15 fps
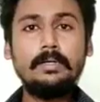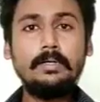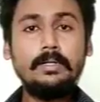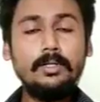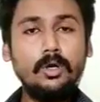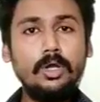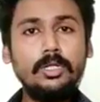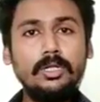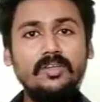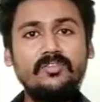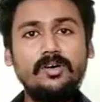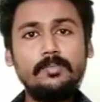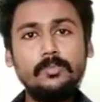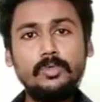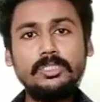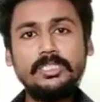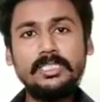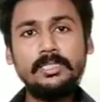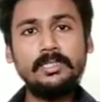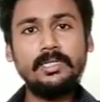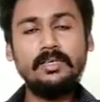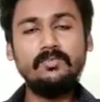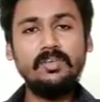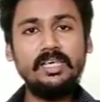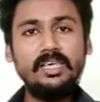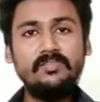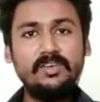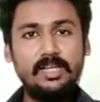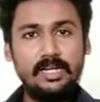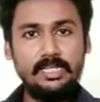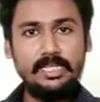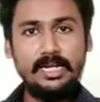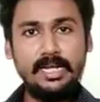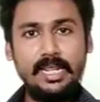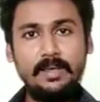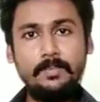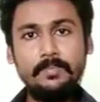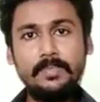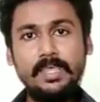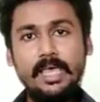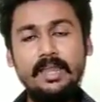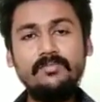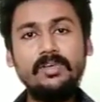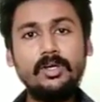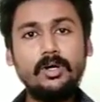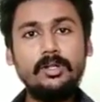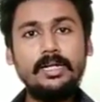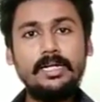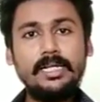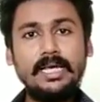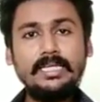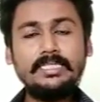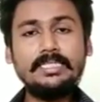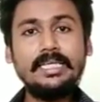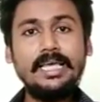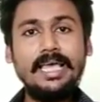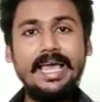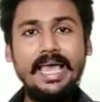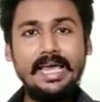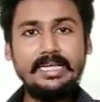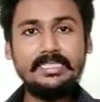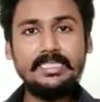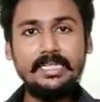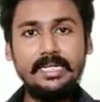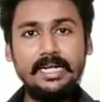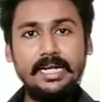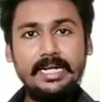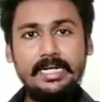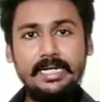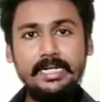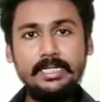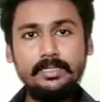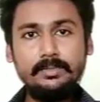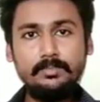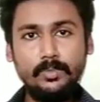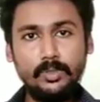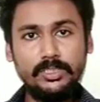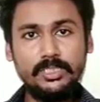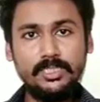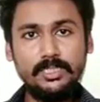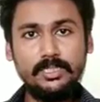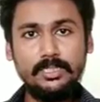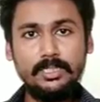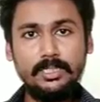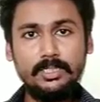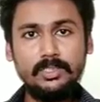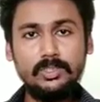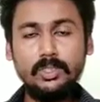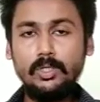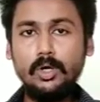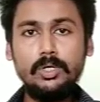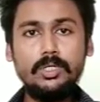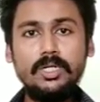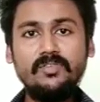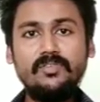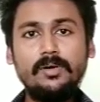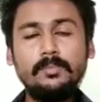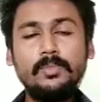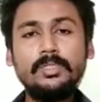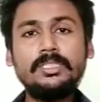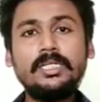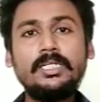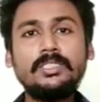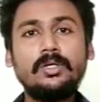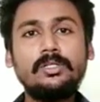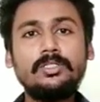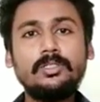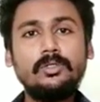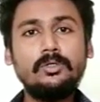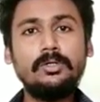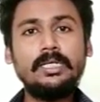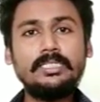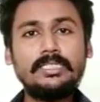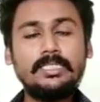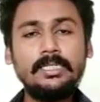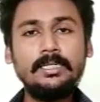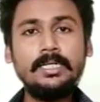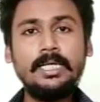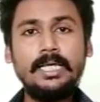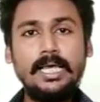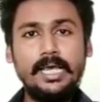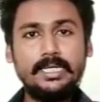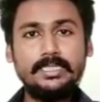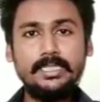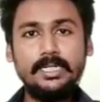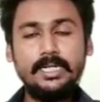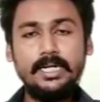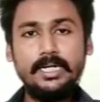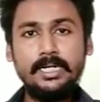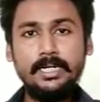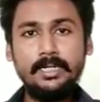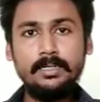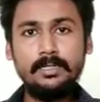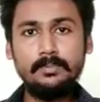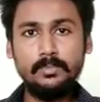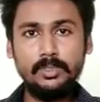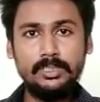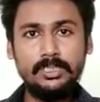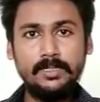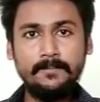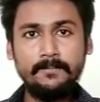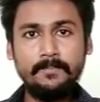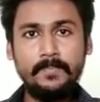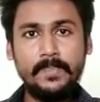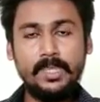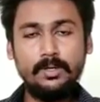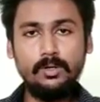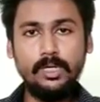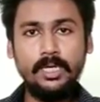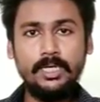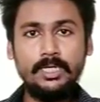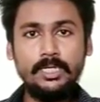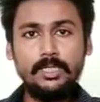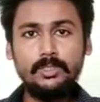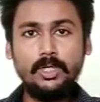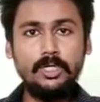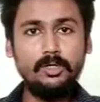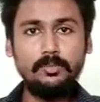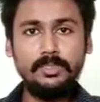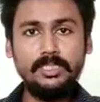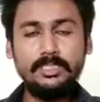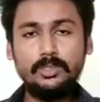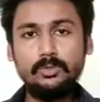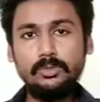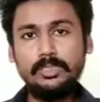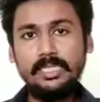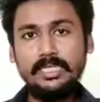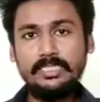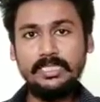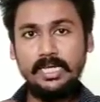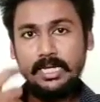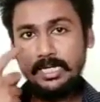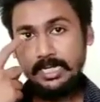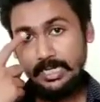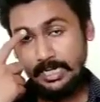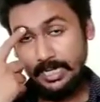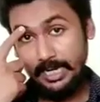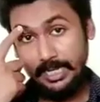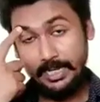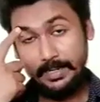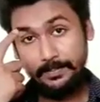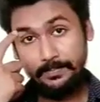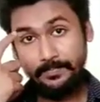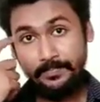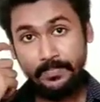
Non-uniform motion, we give another name and we call it as accelerated motion. So non-uniform motion is also known as the accelerated motion. Okay. So I hope these two things are clear.